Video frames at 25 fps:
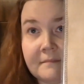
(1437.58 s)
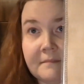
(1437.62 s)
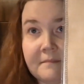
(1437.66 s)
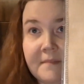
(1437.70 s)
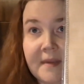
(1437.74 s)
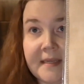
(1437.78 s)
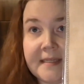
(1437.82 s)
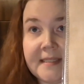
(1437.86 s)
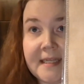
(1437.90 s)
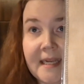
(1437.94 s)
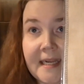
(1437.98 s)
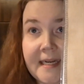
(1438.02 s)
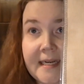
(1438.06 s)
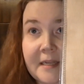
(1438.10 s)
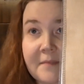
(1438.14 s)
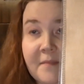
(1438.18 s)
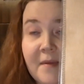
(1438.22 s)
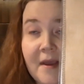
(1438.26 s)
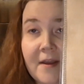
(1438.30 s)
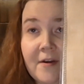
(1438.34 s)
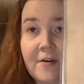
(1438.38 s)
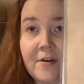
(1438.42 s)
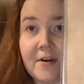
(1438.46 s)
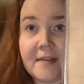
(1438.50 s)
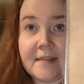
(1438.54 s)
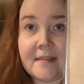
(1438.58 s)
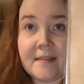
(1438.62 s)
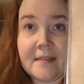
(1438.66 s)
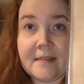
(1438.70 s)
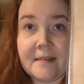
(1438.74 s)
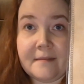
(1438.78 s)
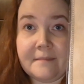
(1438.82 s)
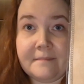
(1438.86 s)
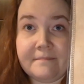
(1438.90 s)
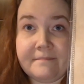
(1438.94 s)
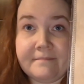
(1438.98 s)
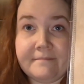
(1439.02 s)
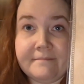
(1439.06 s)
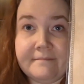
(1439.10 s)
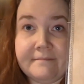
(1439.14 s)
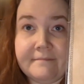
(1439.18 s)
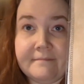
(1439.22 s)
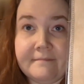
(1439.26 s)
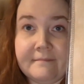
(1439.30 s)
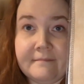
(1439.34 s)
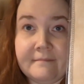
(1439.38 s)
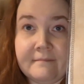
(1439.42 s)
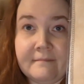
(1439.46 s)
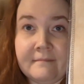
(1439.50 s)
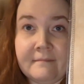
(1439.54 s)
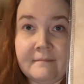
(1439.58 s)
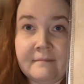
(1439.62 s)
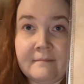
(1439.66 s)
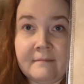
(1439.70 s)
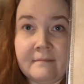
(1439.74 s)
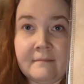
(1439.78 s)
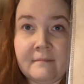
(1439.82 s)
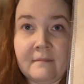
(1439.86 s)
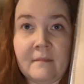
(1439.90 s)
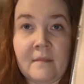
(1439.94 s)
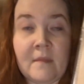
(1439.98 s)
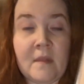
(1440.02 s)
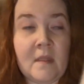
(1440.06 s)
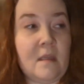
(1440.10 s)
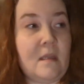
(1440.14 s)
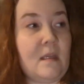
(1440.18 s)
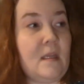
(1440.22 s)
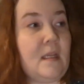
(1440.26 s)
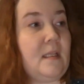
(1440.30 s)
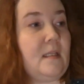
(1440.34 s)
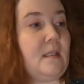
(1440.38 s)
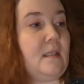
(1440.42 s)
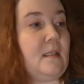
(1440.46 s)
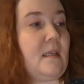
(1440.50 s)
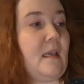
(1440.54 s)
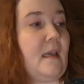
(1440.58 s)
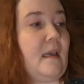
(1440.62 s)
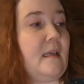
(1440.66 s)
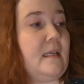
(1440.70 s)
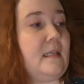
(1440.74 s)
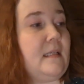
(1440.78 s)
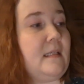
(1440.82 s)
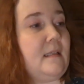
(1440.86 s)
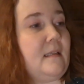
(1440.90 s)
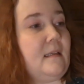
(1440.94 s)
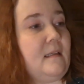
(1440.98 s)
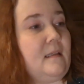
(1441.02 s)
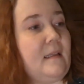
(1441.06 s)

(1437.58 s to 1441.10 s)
by Tiny Modernist. It says,